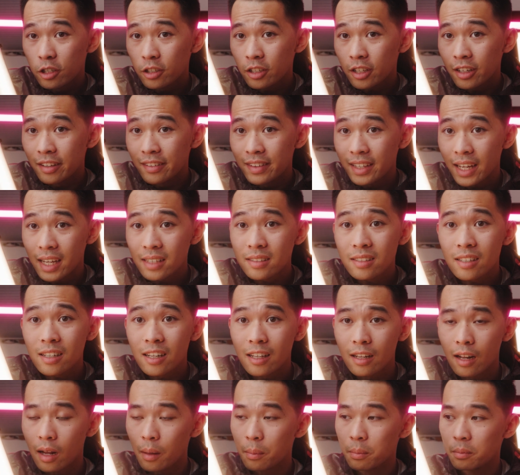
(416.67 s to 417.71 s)
intensity
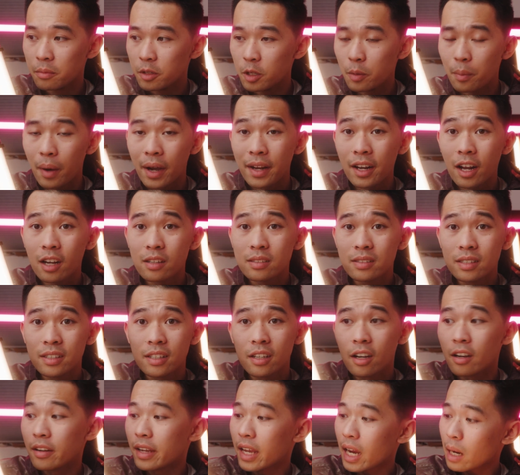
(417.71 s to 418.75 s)
up, you might not see it
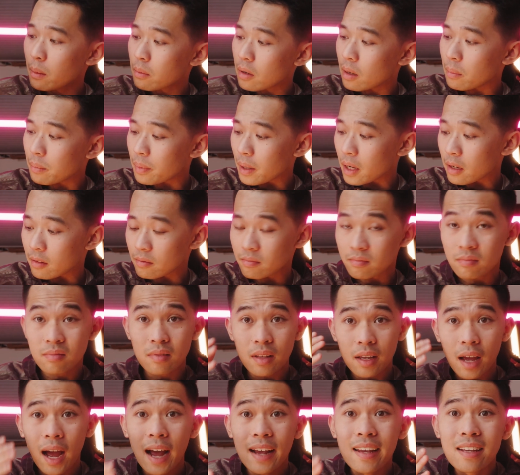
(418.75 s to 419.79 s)
on camera, but
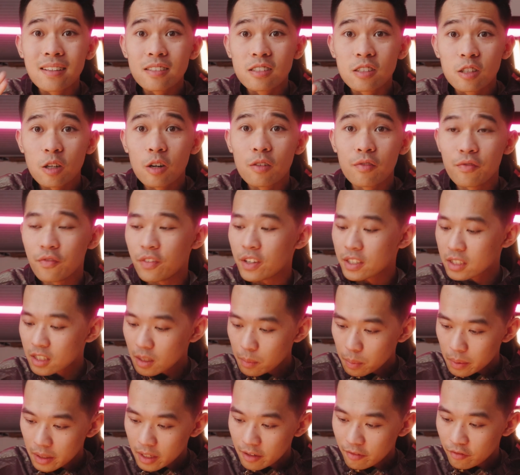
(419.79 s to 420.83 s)
I can still
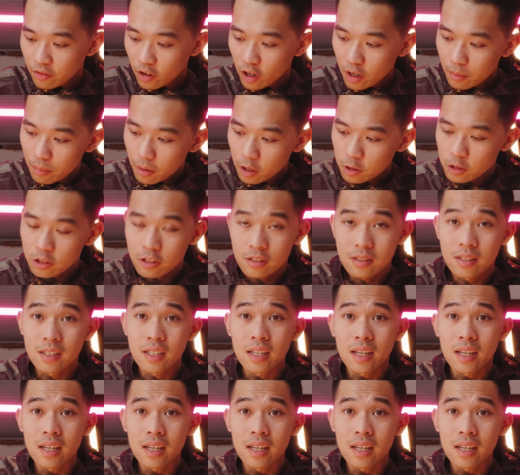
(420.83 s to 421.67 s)
visibly very much see